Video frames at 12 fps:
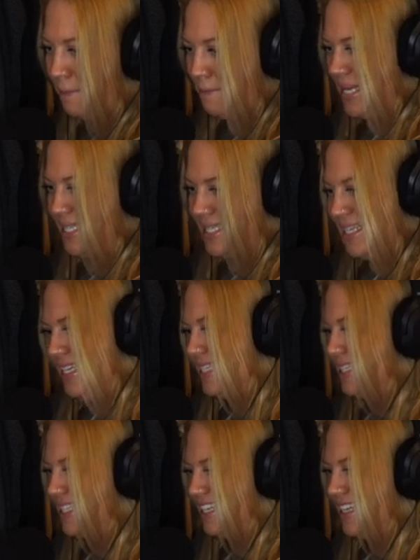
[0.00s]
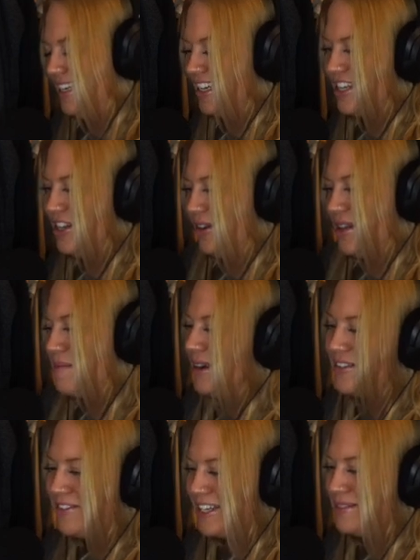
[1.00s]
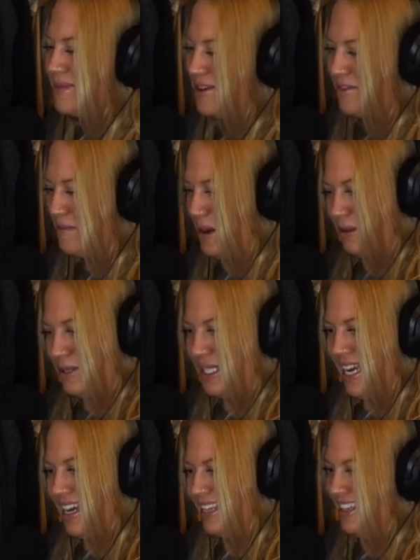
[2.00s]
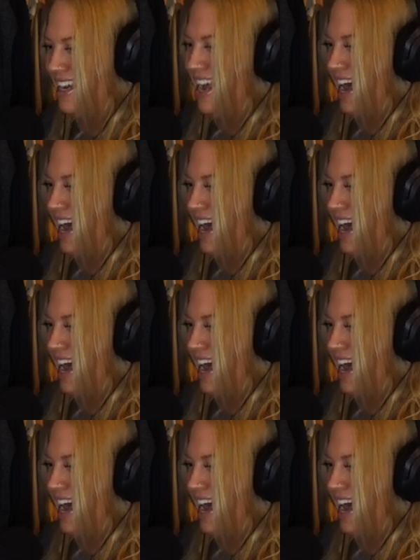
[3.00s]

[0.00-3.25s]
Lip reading: business, and you know, they made fun of me for posting, and